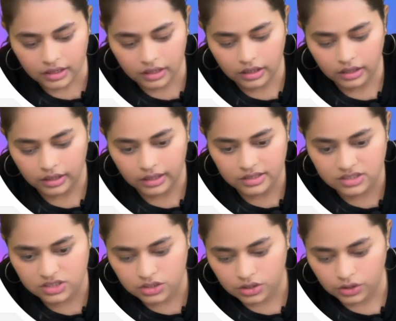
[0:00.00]

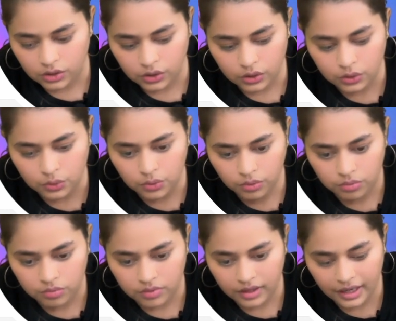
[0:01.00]
list
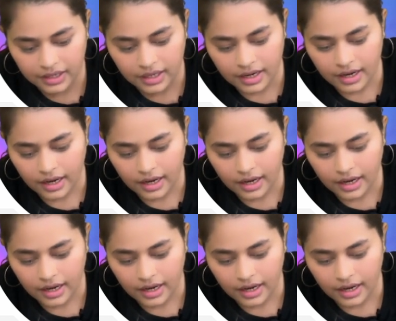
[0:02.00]
2, right?